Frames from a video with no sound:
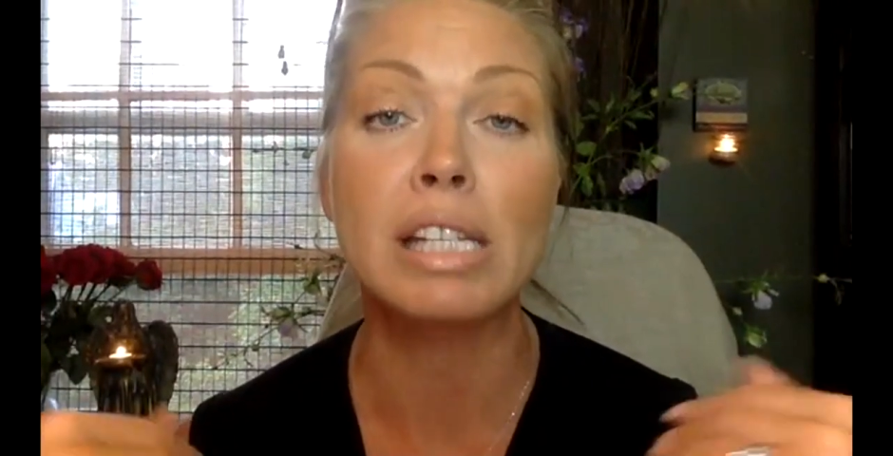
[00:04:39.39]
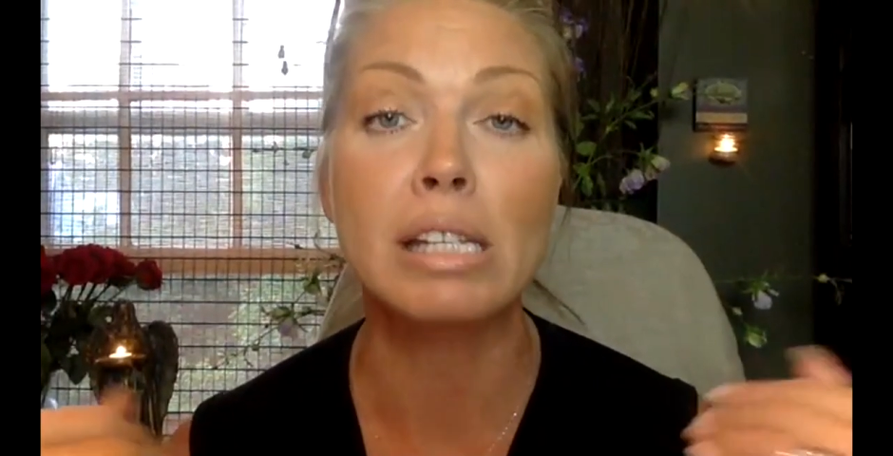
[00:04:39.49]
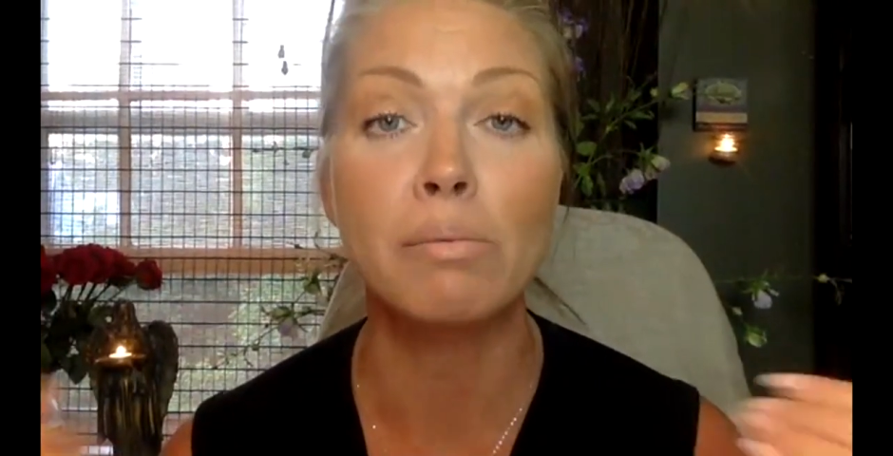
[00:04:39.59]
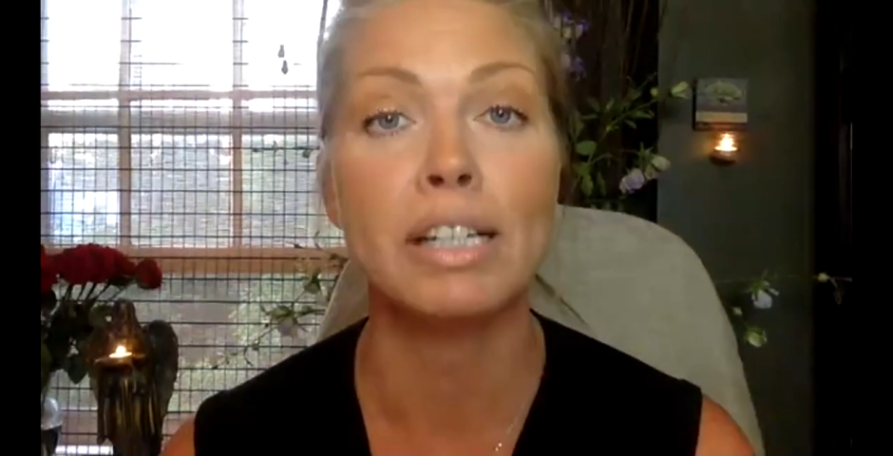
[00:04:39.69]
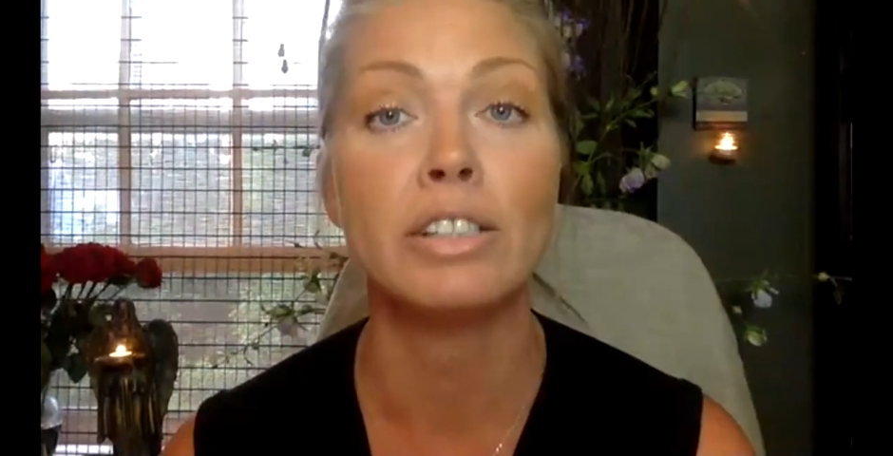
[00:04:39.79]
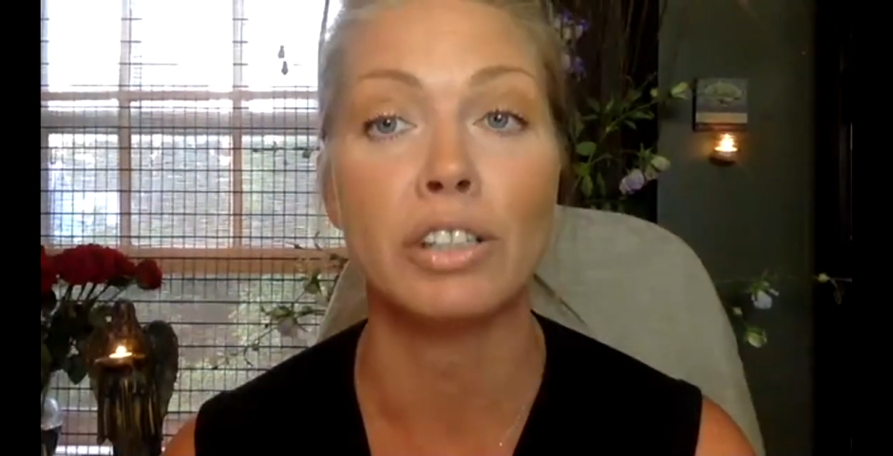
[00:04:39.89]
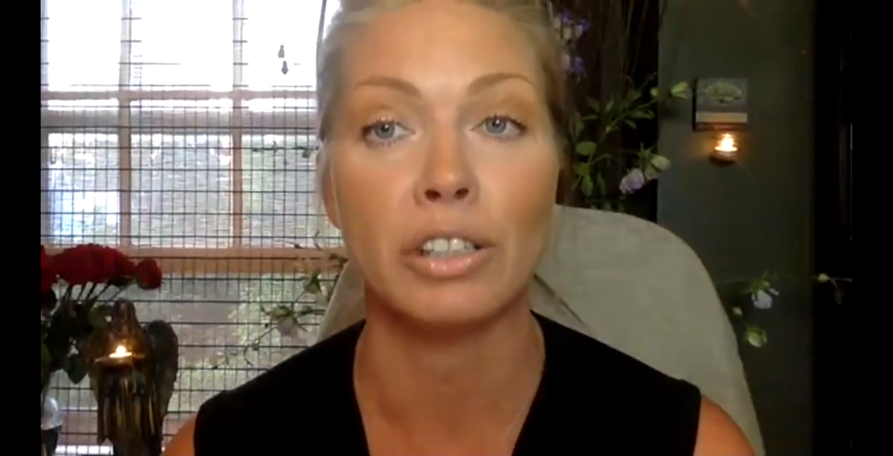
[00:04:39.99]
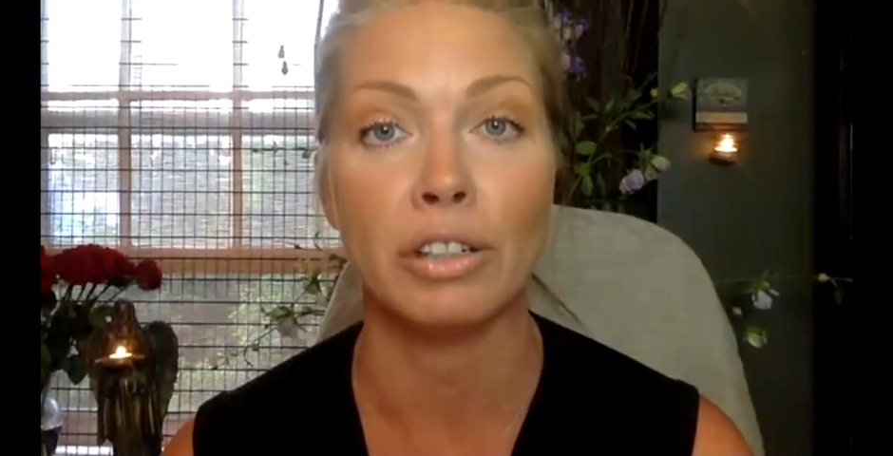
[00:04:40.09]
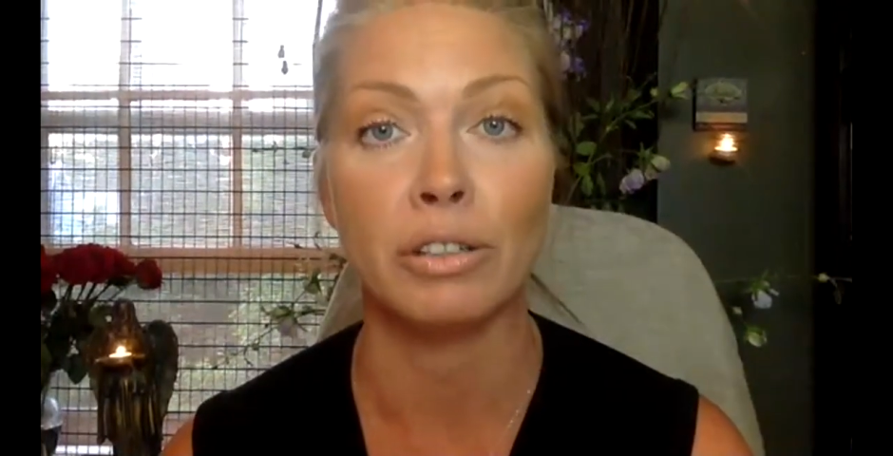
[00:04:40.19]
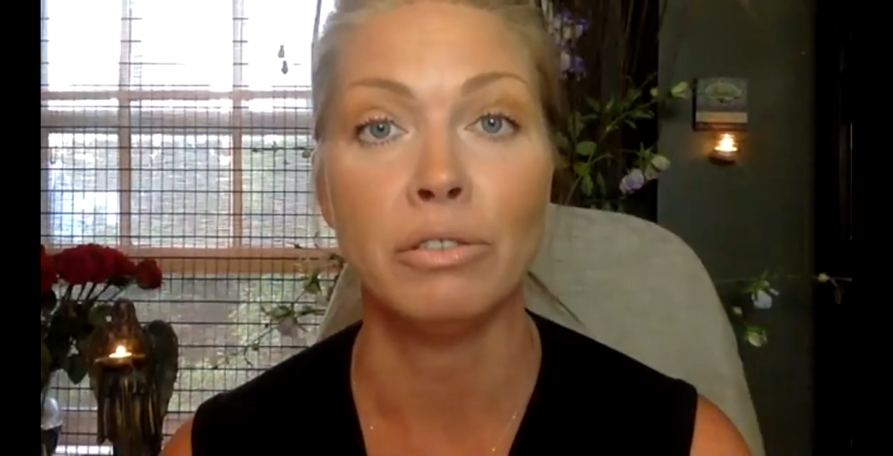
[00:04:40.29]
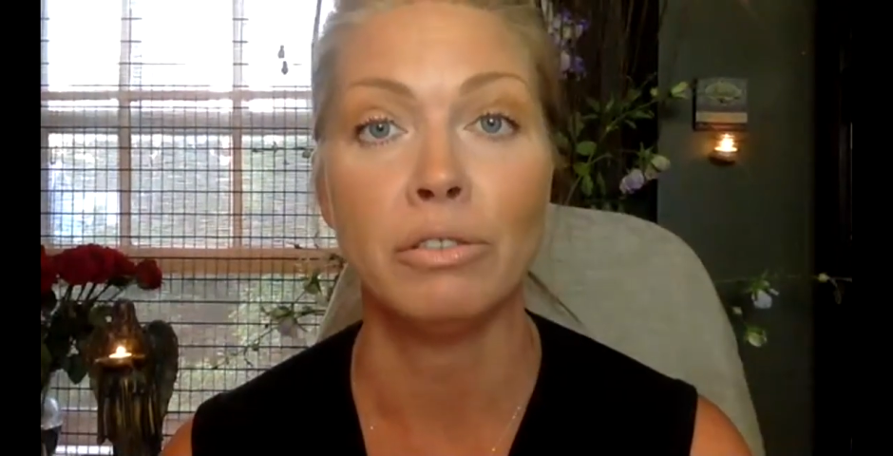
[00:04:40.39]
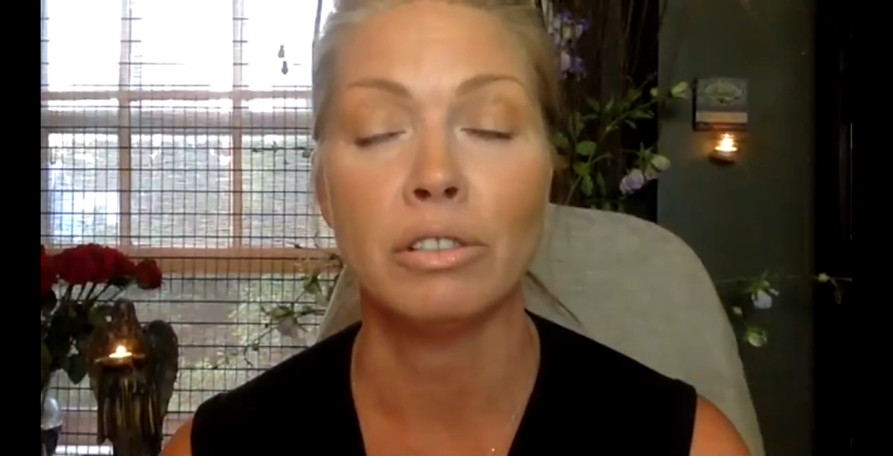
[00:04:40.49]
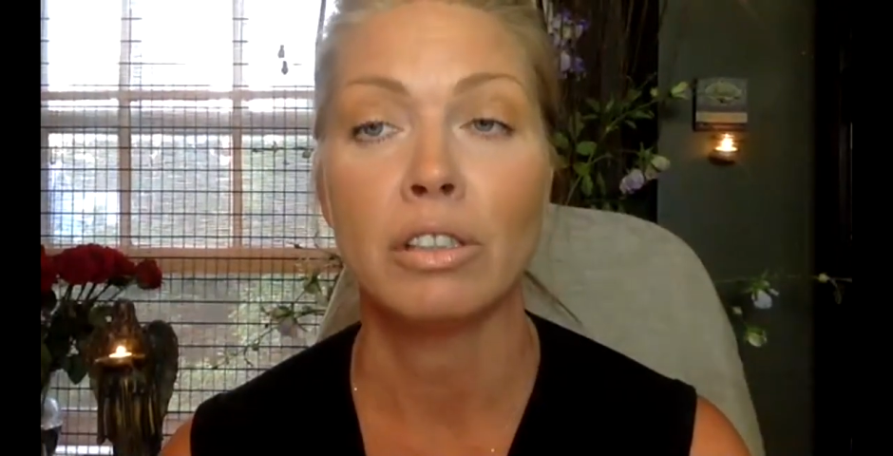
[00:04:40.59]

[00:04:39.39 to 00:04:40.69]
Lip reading: speak to you,